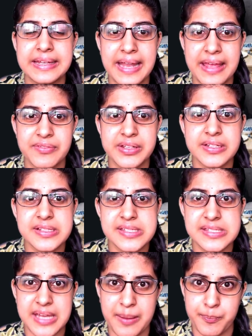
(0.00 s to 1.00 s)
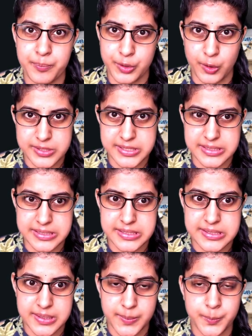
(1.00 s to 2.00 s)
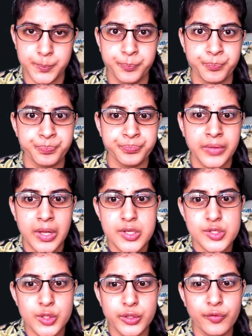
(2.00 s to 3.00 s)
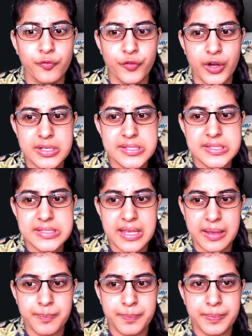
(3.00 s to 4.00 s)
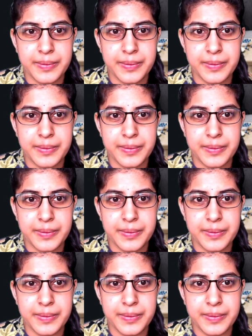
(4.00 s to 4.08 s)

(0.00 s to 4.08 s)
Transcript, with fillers: 11 step process so the first step